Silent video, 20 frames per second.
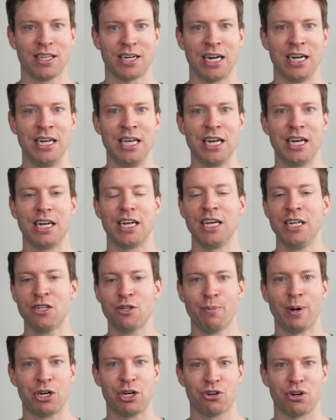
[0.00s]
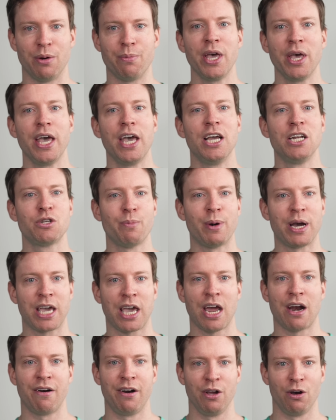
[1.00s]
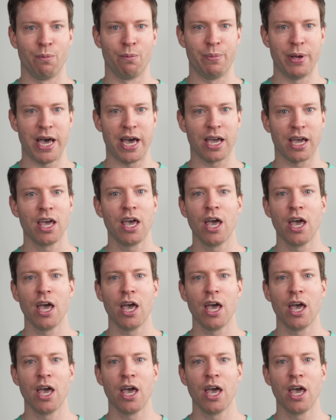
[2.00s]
that I needed into my trip into my carry on bag.